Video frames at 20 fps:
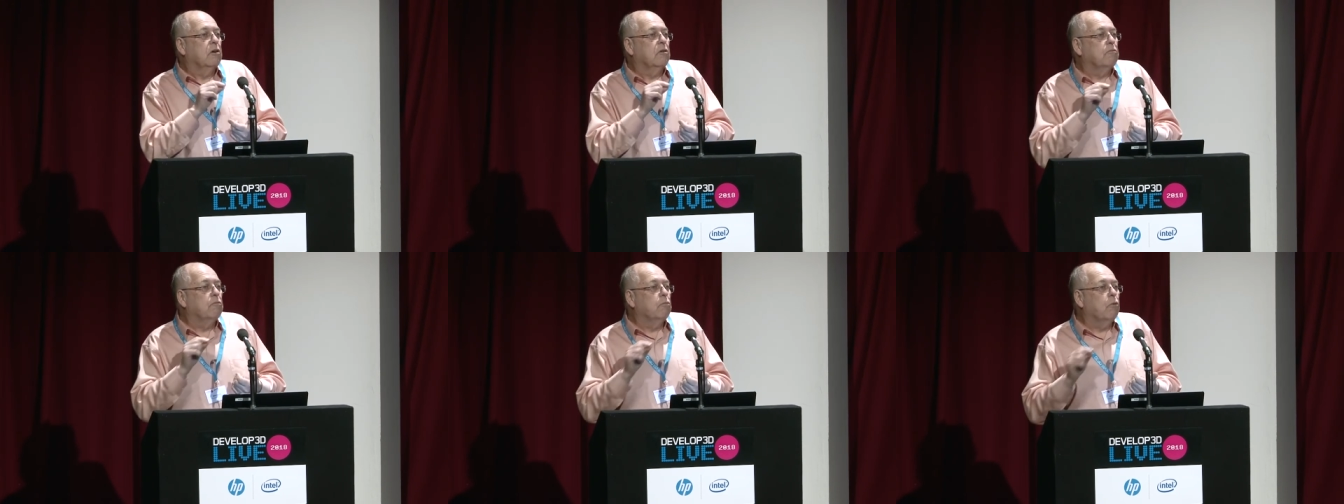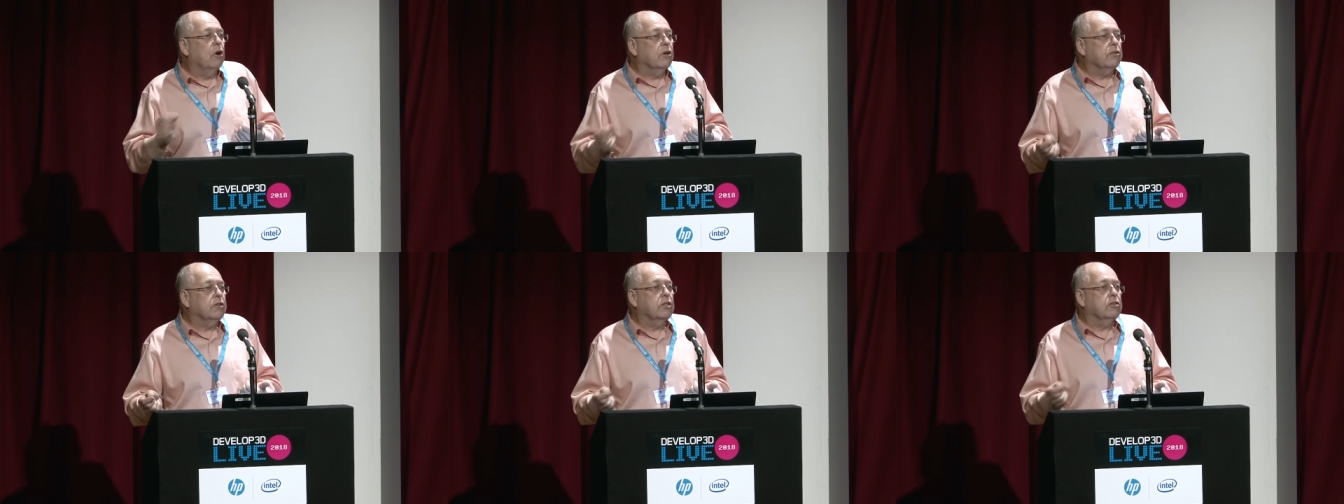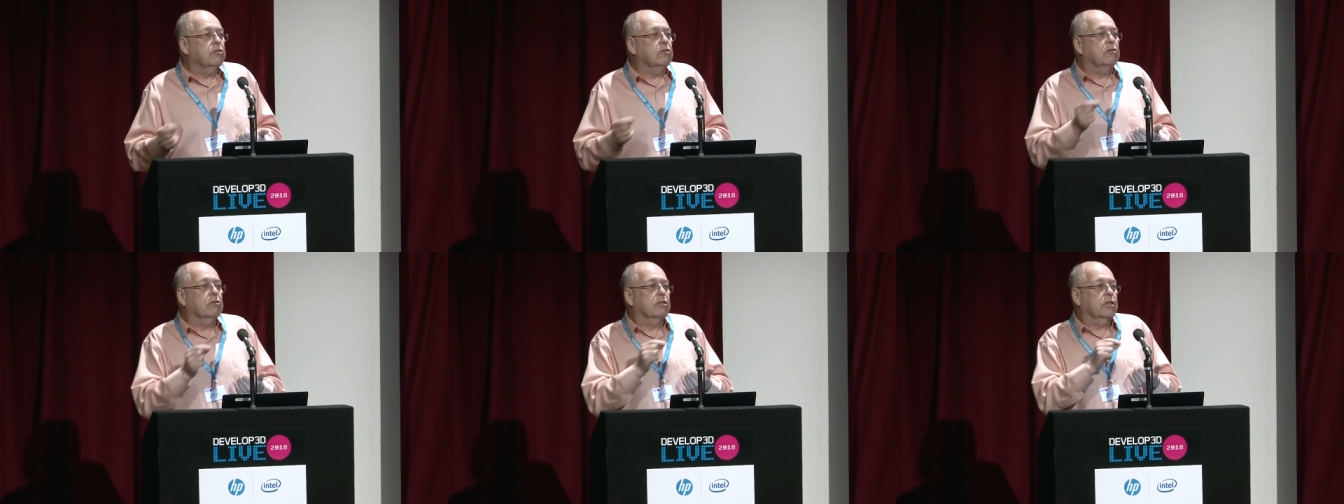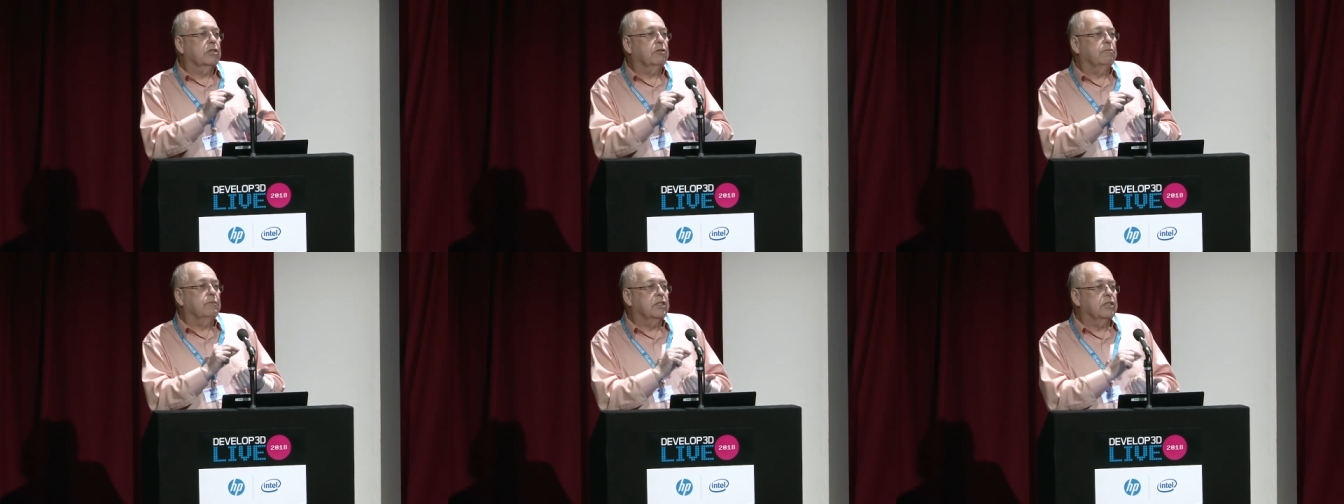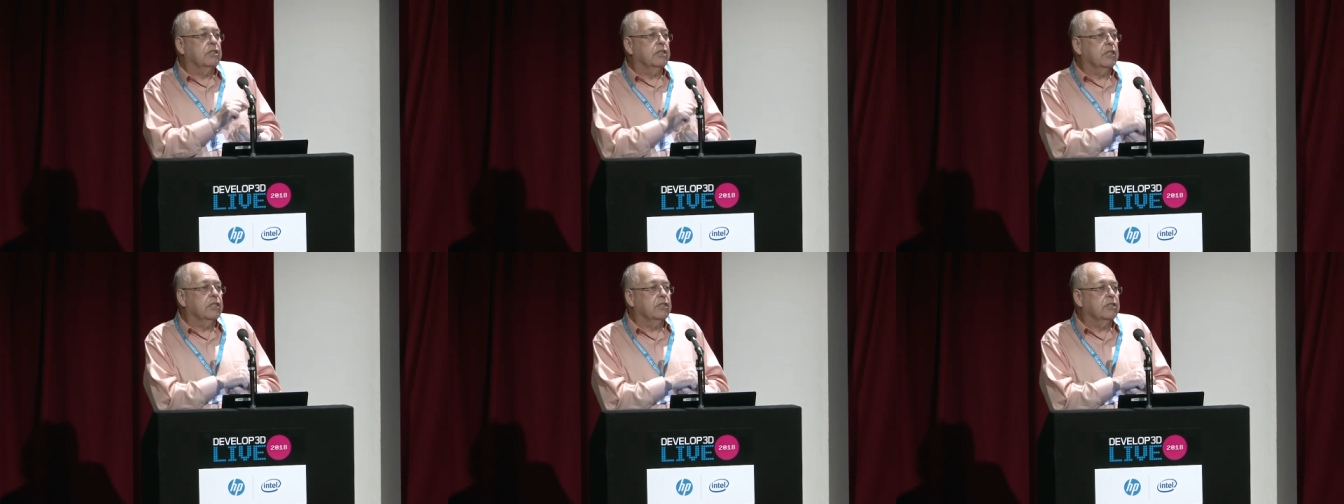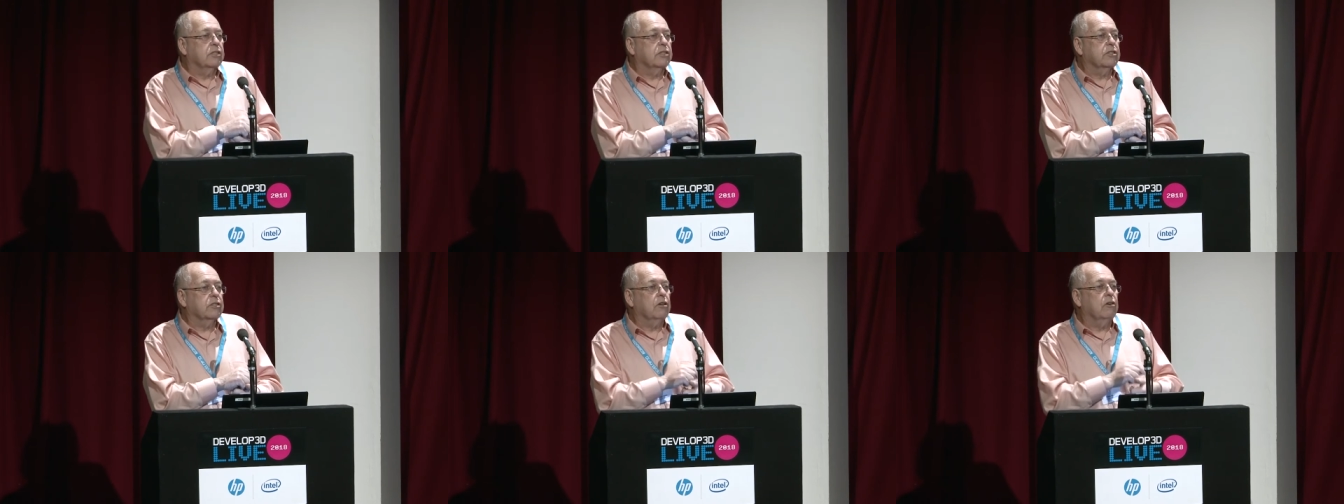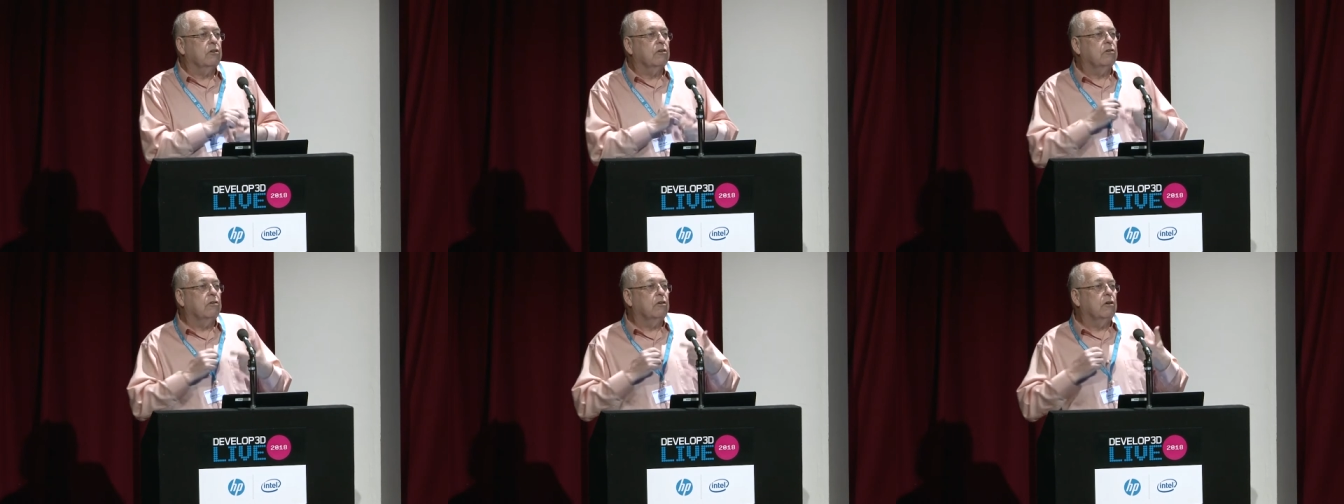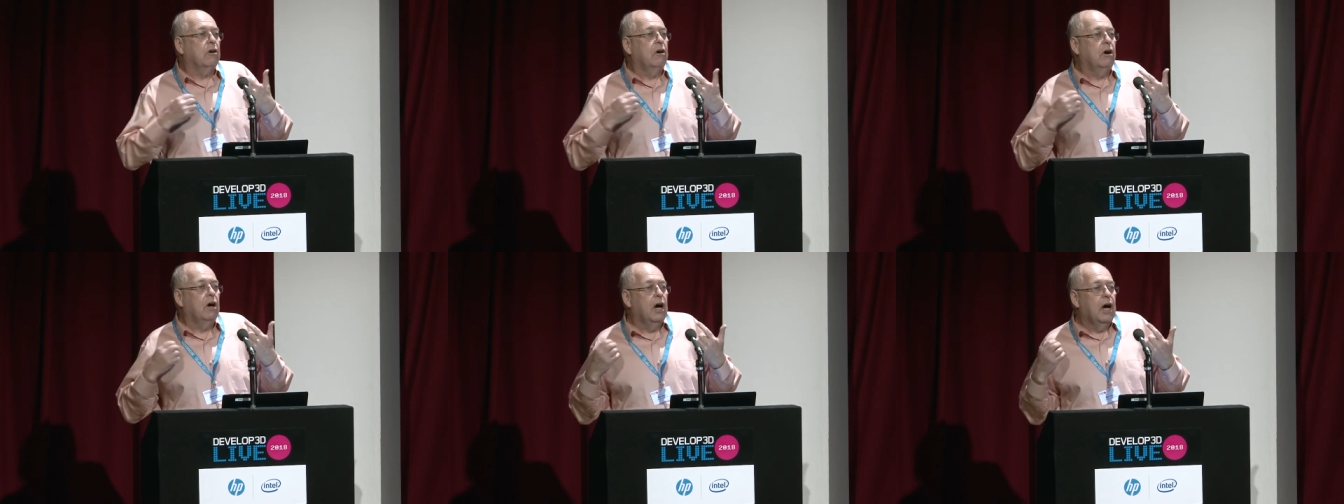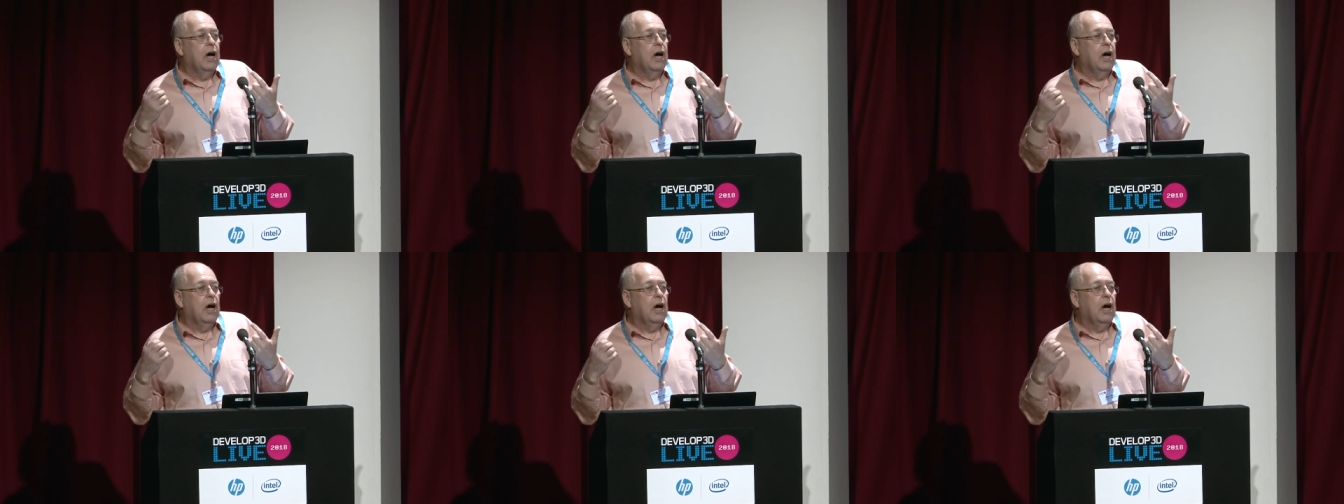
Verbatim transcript: what the document is or